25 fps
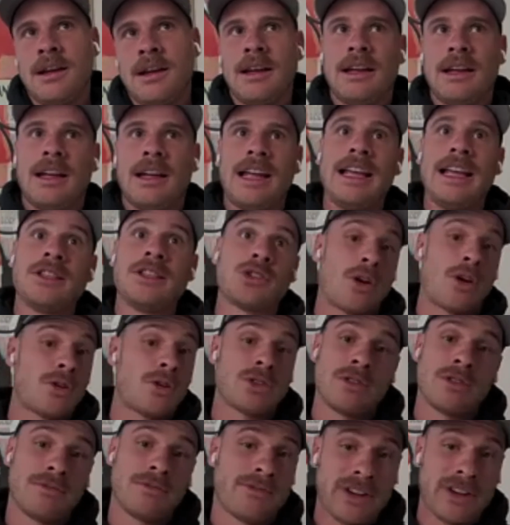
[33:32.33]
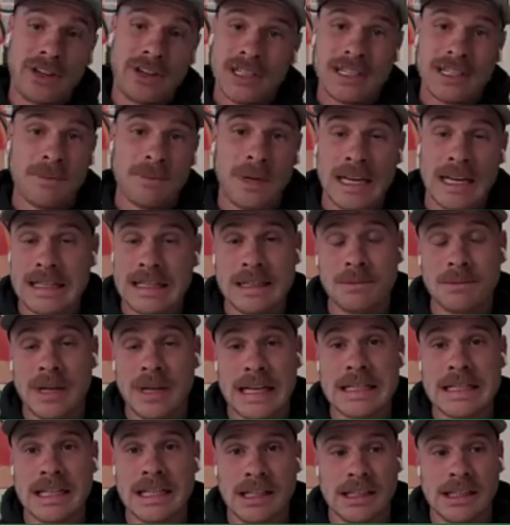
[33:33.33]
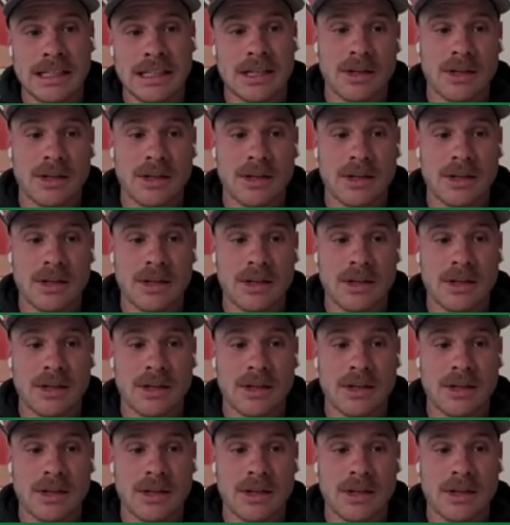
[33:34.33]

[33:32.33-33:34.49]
it's also very demanding mentally.